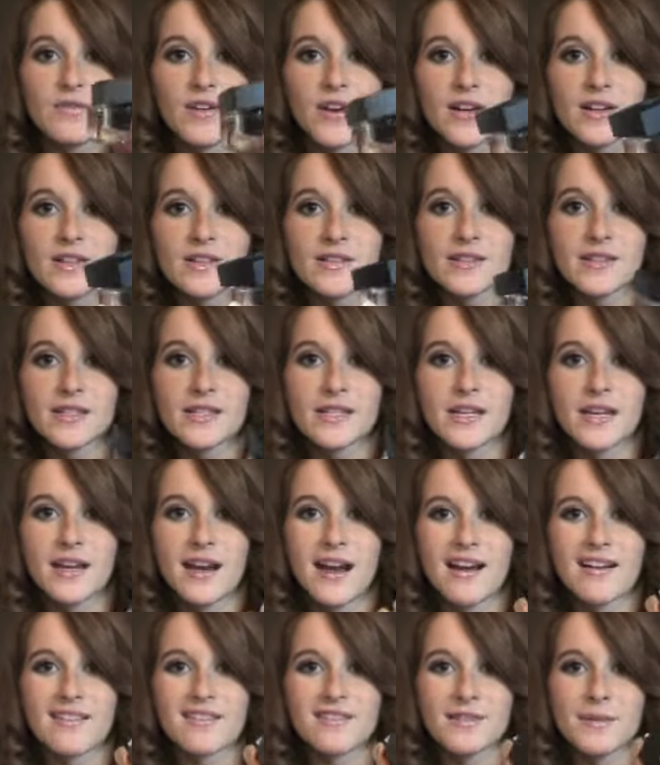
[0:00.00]
very sleek. It
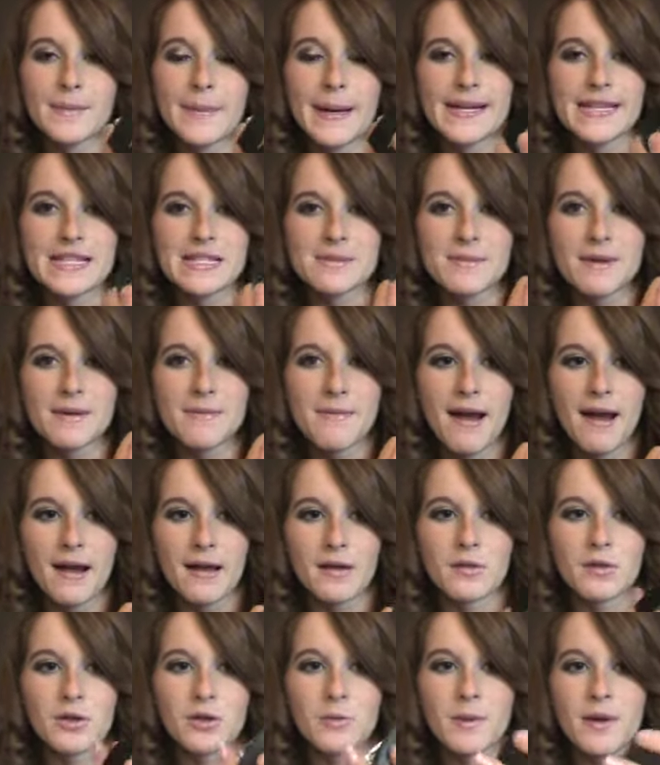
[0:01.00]
kind of reminds me of
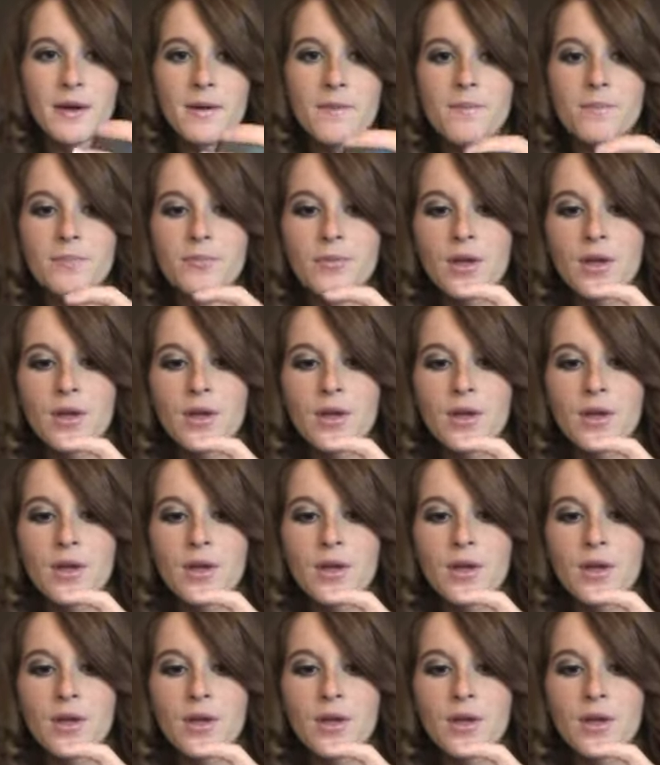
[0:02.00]
MAC a little bit.